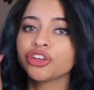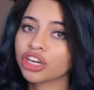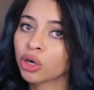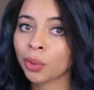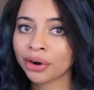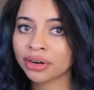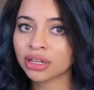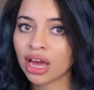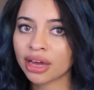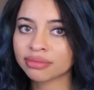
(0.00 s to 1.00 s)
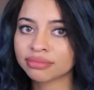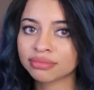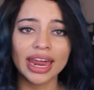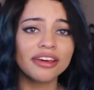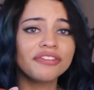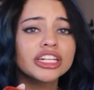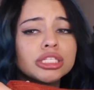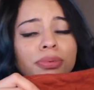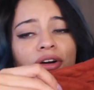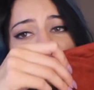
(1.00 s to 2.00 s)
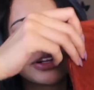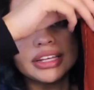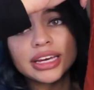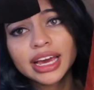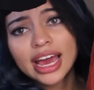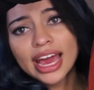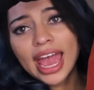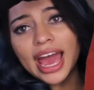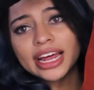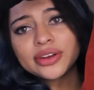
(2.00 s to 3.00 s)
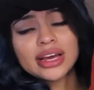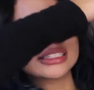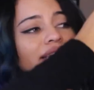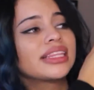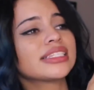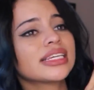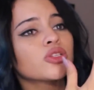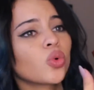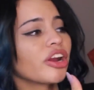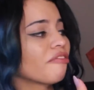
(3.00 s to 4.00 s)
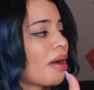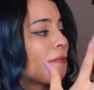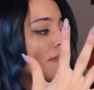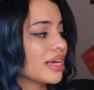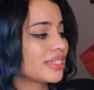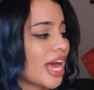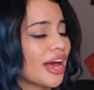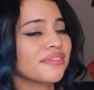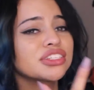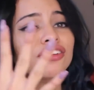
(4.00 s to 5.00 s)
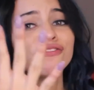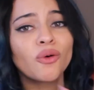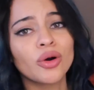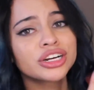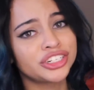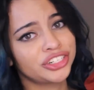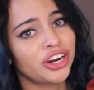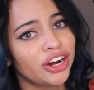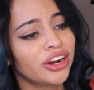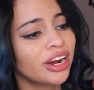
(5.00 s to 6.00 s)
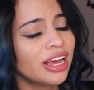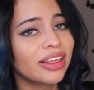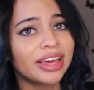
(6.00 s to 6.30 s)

you're gonna wear it a lot and it fits perfectly. And you guys, like this is one of my must-haves for sure.